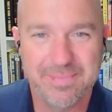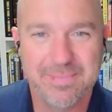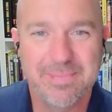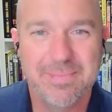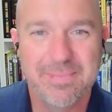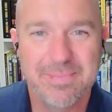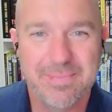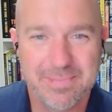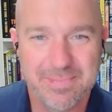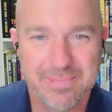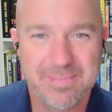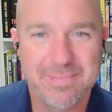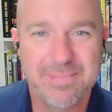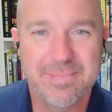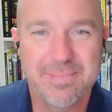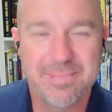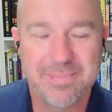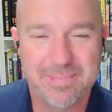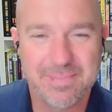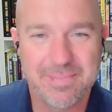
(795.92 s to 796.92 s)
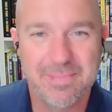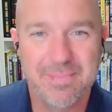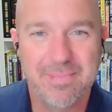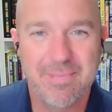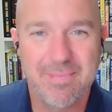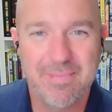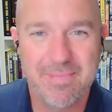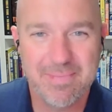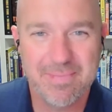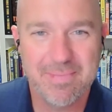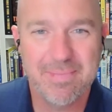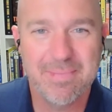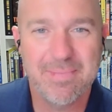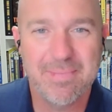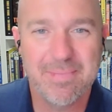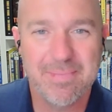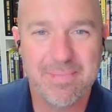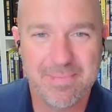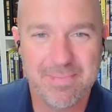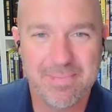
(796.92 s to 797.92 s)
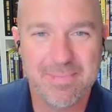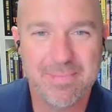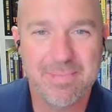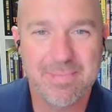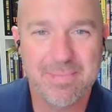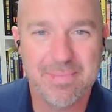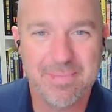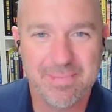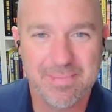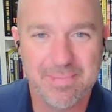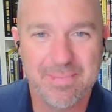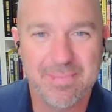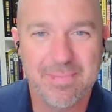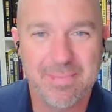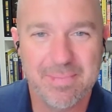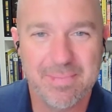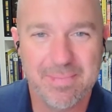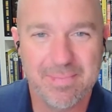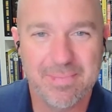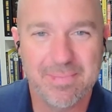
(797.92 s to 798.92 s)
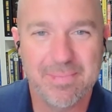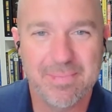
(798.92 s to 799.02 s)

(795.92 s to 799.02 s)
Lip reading: (not speaking)